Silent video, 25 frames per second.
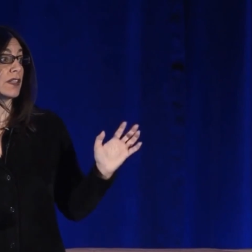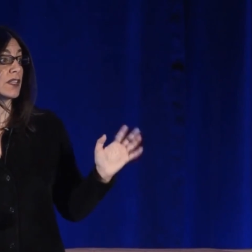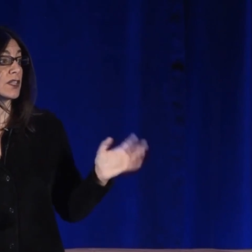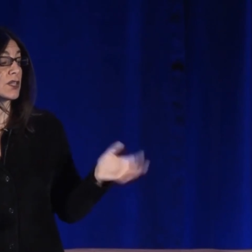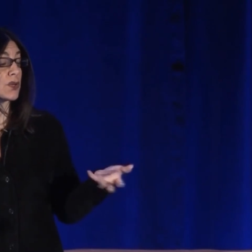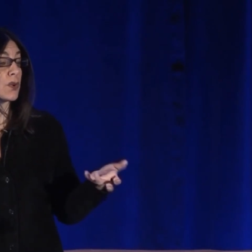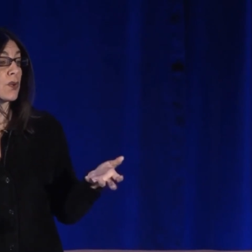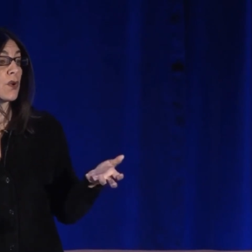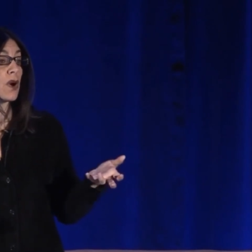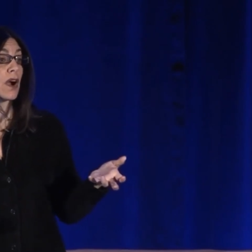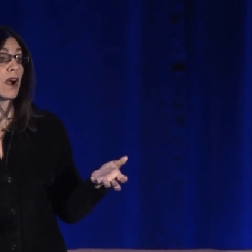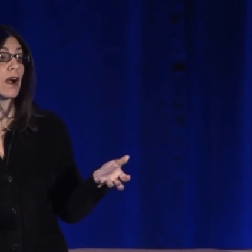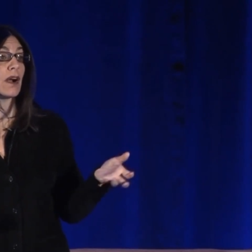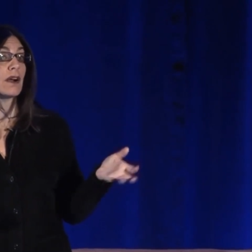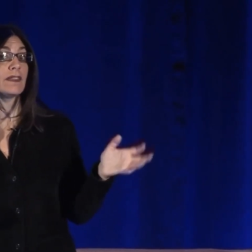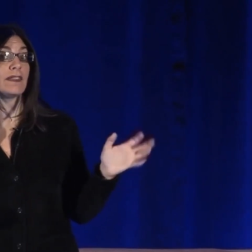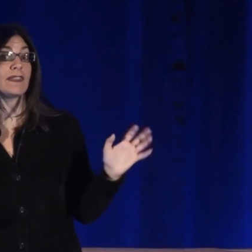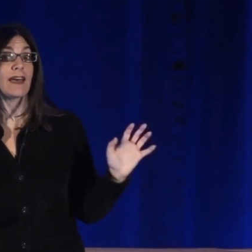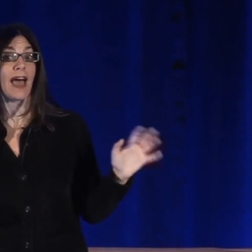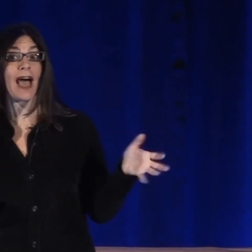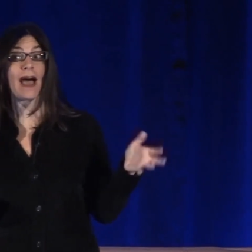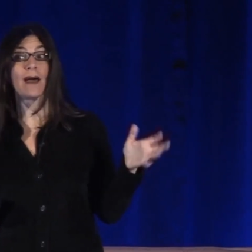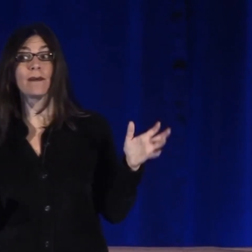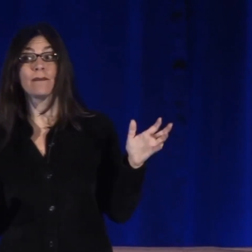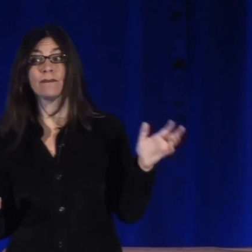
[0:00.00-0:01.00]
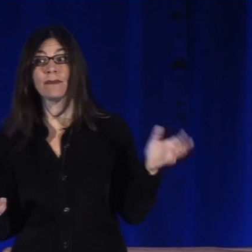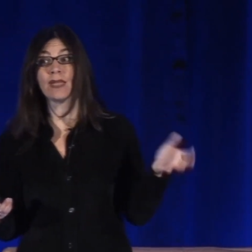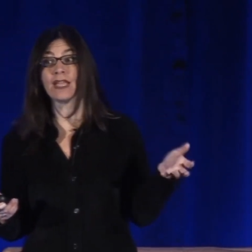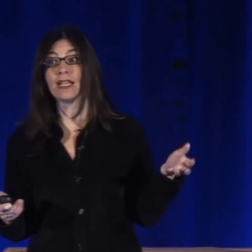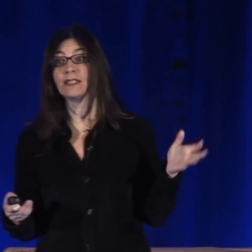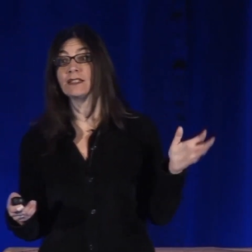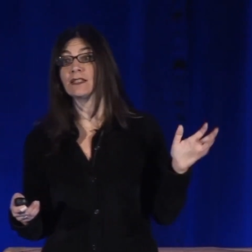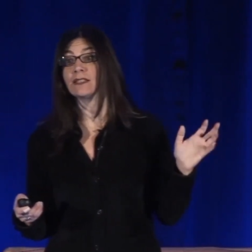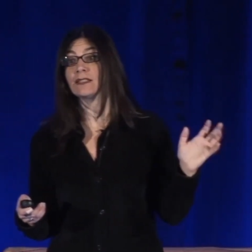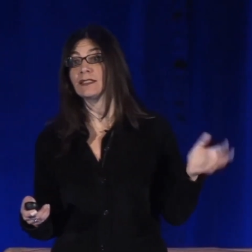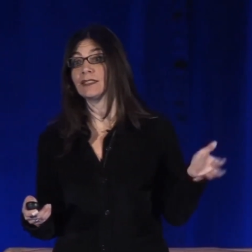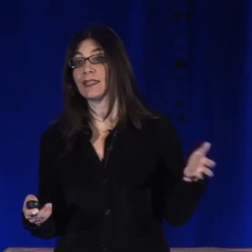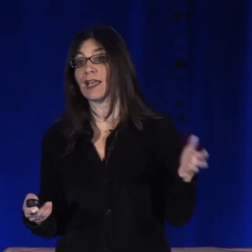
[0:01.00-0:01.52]
in the door. That
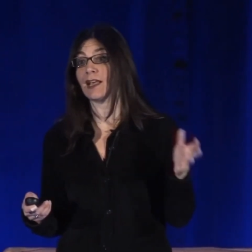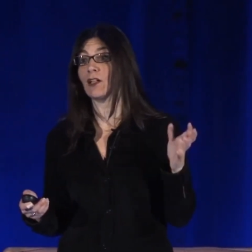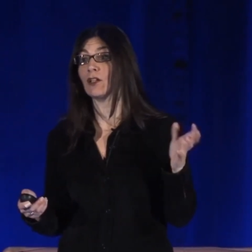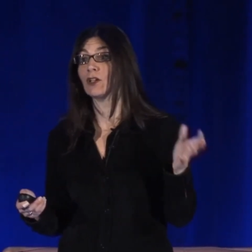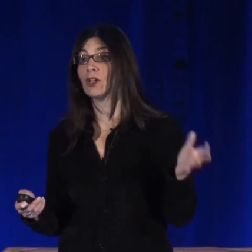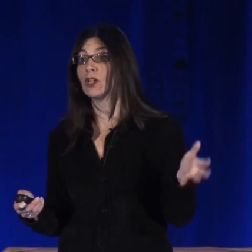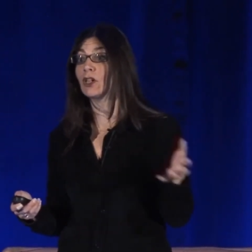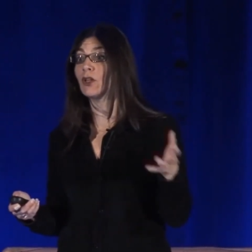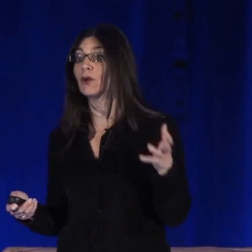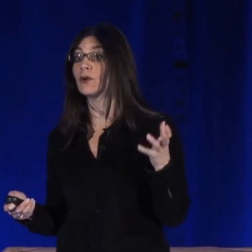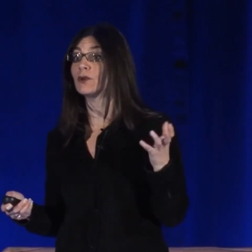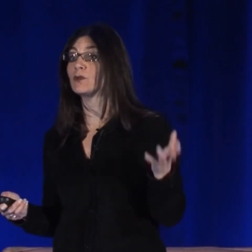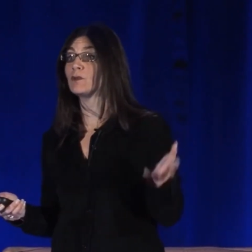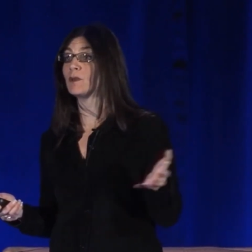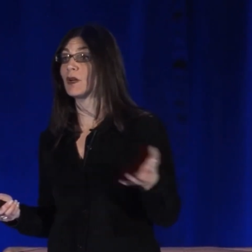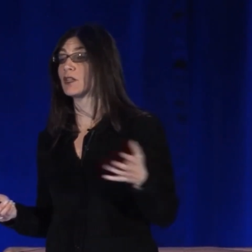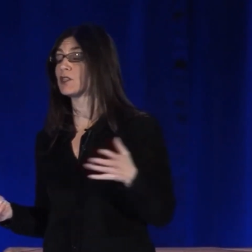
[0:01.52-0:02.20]
makes a sale close